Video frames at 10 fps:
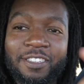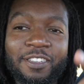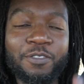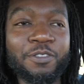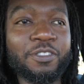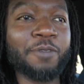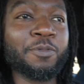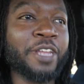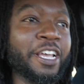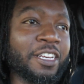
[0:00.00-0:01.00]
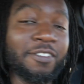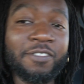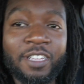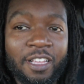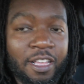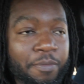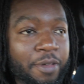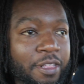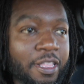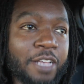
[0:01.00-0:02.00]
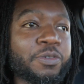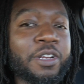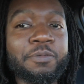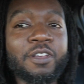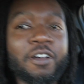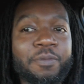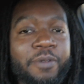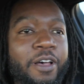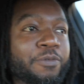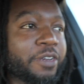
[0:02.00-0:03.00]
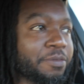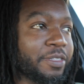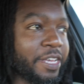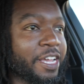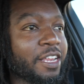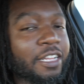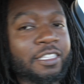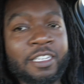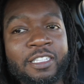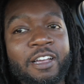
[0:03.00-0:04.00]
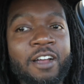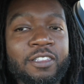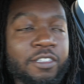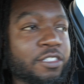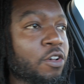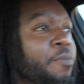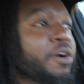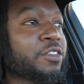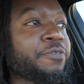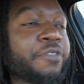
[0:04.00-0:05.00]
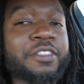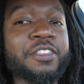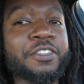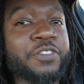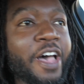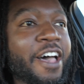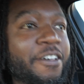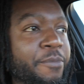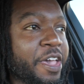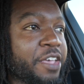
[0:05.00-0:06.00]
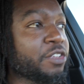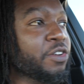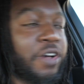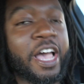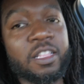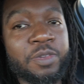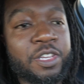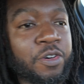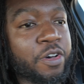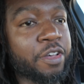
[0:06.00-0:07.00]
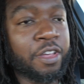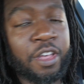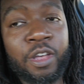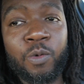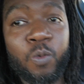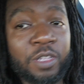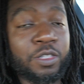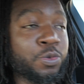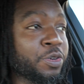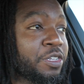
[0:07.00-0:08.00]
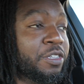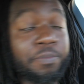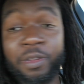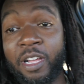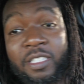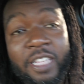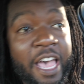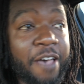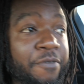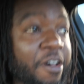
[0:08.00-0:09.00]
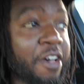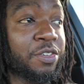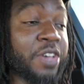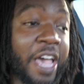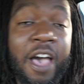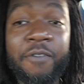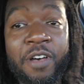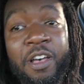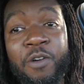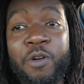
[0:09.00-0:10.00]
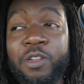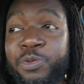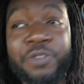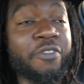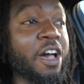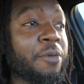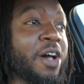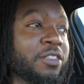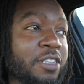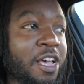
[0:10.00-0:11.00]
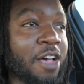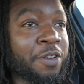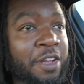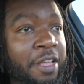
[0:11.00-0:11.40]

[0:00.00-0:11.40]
Don't use double negatives. But that's what I'm talking about when I'm saying like these cars are so much fun to drive, man. You don't have to be going 120 plus to have fun. You can have fun going 25 miles an hour.